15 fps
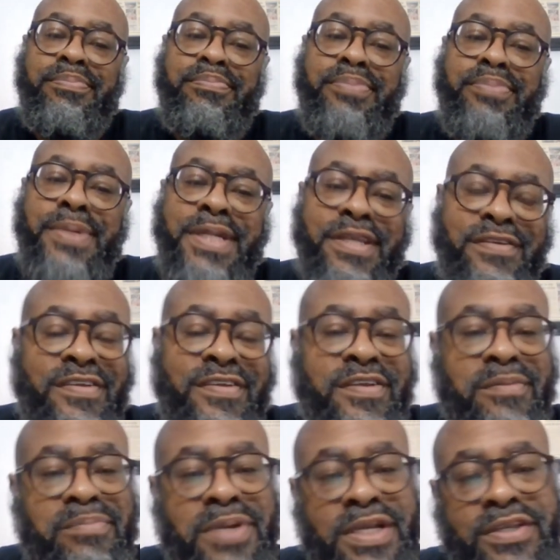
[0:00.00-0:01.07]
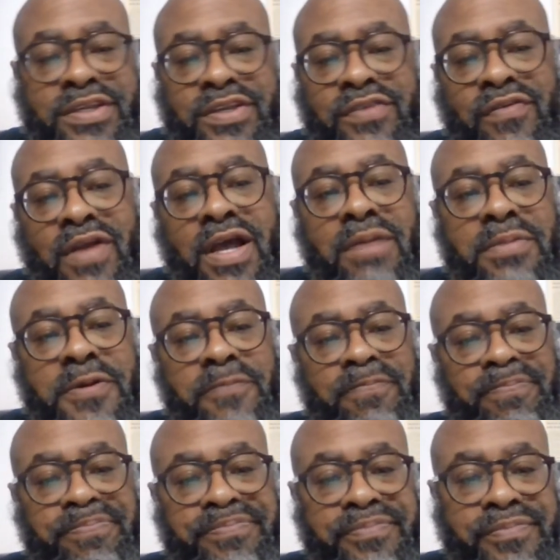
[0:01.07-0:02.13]
But this is a bunch of drama.
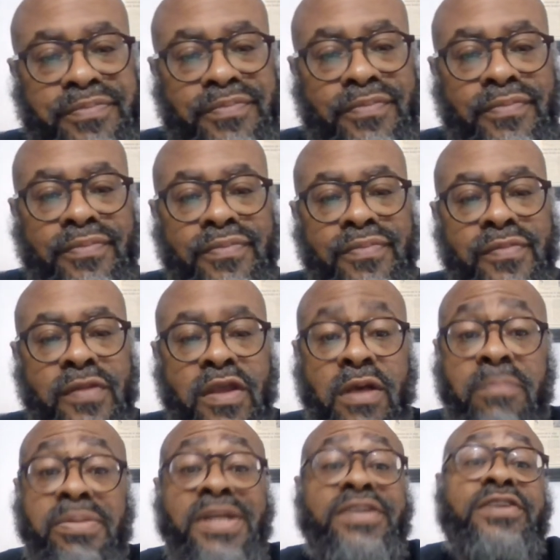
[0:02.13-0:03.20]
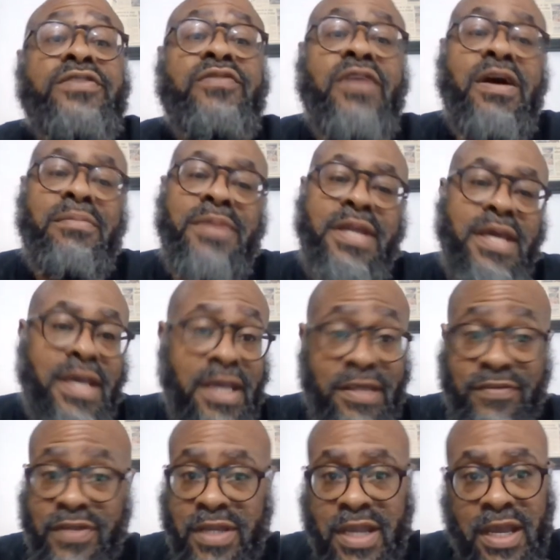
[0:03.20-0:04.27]
A bunch of drama that
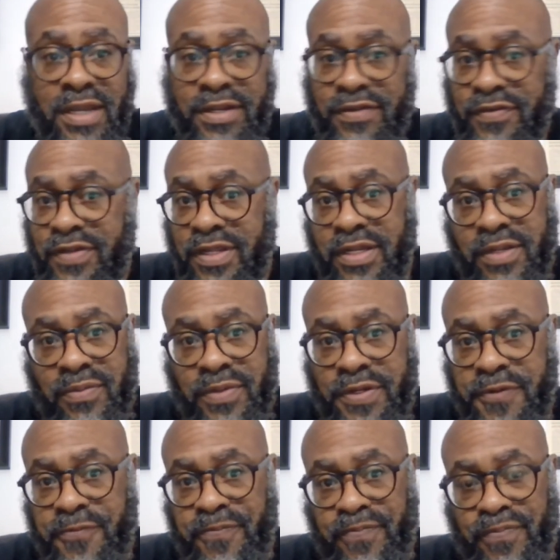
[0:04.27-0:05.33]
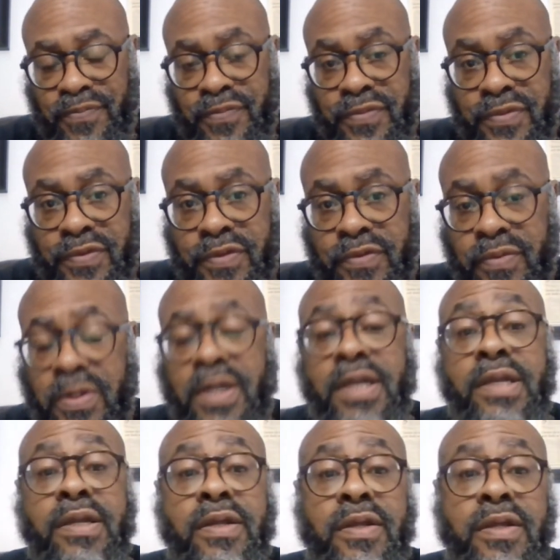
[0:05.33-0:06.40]
hasn't gotten us anywhere,
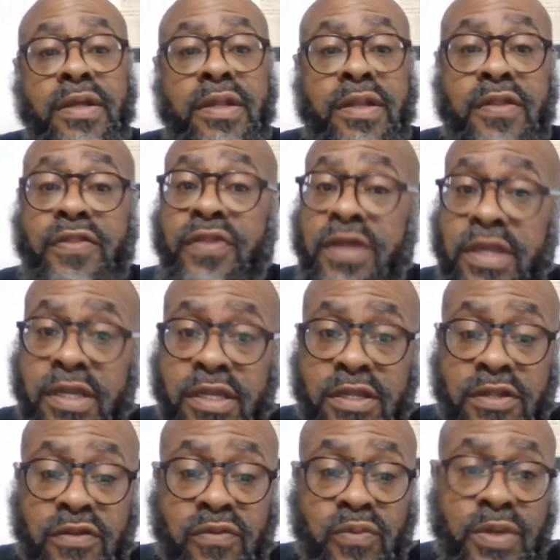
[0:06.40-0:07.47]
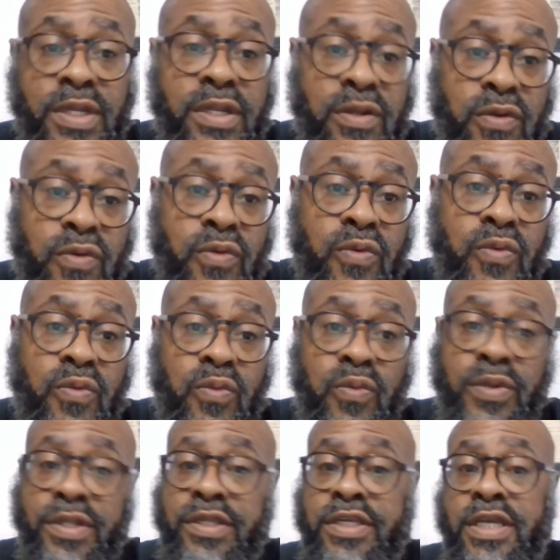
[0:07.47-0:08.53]
right? The thing is, we knew
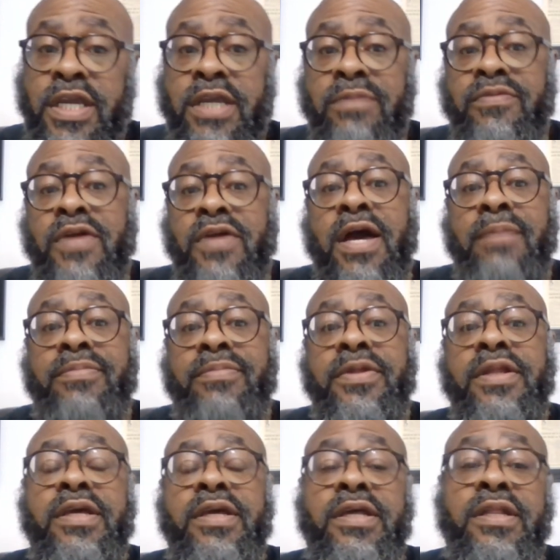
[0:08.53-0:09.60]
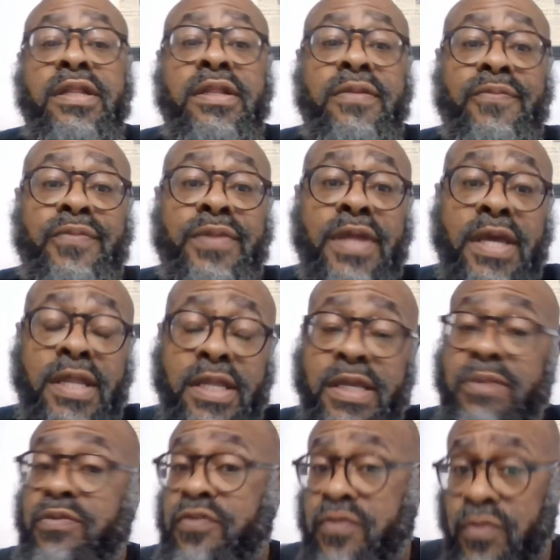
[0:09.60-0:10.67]
when James opted in that he
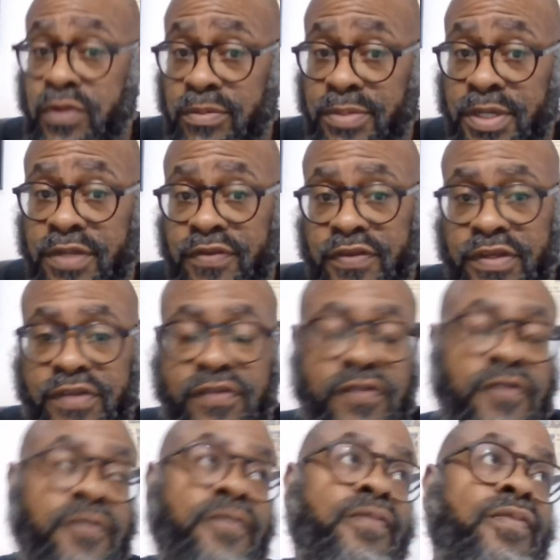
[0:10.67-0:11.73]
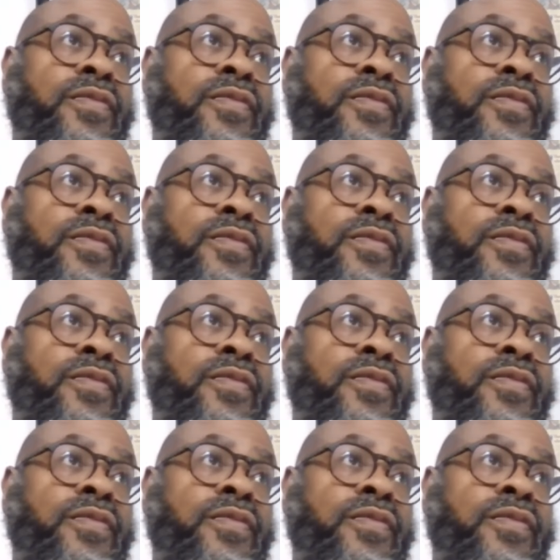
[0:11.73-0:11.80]
was going to be a Sixer.